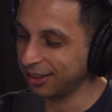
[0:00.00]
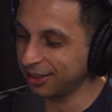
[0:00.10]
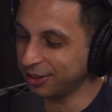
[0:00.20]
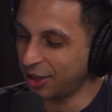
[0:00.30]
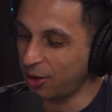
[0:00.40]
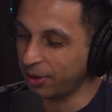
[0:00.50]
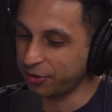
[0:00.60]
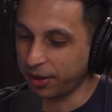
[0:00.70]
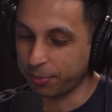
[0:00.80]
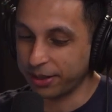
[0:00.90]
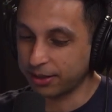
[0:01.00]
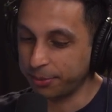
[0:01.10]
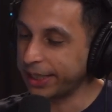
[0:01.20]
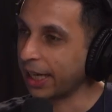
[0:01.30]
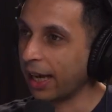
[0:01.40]
this is so much fun. But
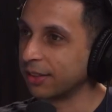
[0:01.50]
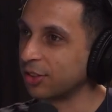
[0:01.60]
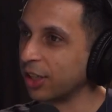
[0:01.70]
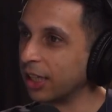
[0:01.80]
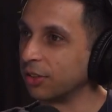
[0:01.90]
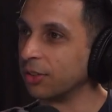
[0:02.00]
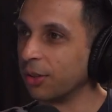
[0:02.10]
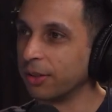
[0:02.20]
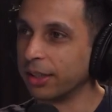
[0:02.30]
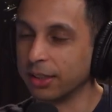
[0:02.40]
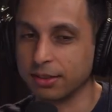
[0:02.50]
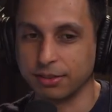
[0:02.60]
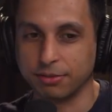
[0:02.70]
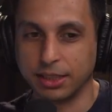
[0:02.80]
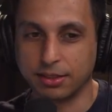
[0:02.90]
something has changed though. Like
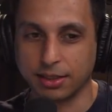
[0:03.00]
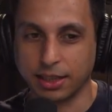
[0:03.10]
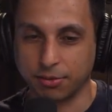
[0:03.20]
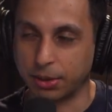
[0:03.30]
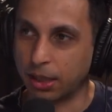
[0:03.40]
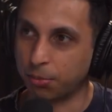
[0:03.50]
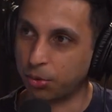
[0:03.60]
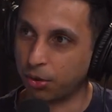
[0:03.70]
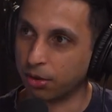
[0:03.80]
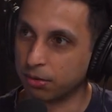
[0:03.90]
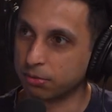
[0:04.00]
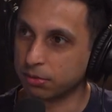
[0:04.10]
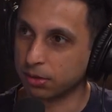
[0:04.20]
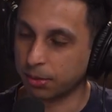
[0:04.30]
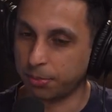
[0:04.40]
recently I've become
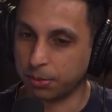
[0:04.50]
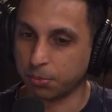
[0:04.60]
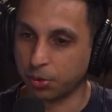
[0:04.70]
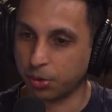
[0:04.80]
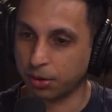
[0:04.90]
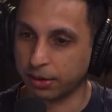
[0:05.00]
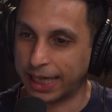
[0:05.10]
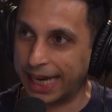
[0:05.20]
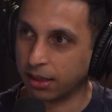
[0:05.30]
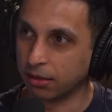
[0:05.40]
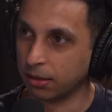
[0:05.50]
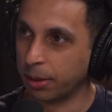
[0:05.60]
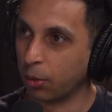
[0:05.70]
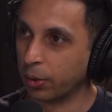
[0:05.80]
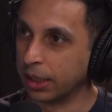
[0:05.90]
a bit more anal
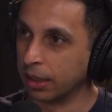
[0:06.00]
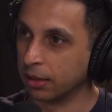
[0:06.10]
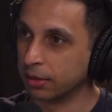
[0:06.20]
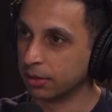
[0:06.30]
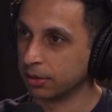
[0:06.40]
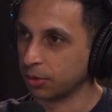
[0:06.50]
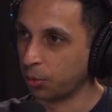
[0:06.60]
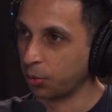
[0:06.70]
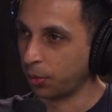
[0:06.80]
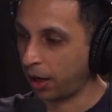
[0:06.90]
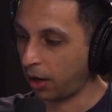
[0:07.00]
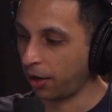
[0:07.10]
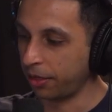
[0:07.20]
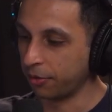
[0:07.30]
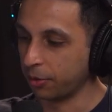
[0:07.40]
about winning. So
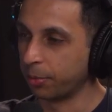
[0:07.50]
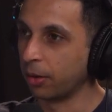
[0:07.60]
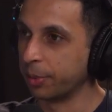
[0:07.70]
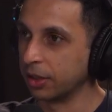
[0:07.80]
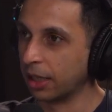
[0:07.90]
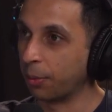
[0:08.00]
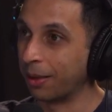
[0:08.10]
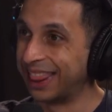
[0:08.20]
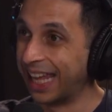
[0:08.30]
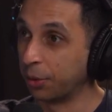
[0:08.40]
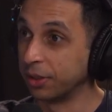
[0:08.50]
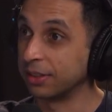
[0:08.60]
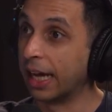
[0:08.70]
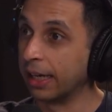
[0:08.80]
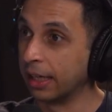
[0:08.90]
on the football pitch, I'm the loudest
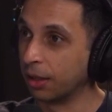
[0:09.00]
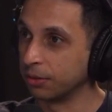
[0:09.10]
guy now,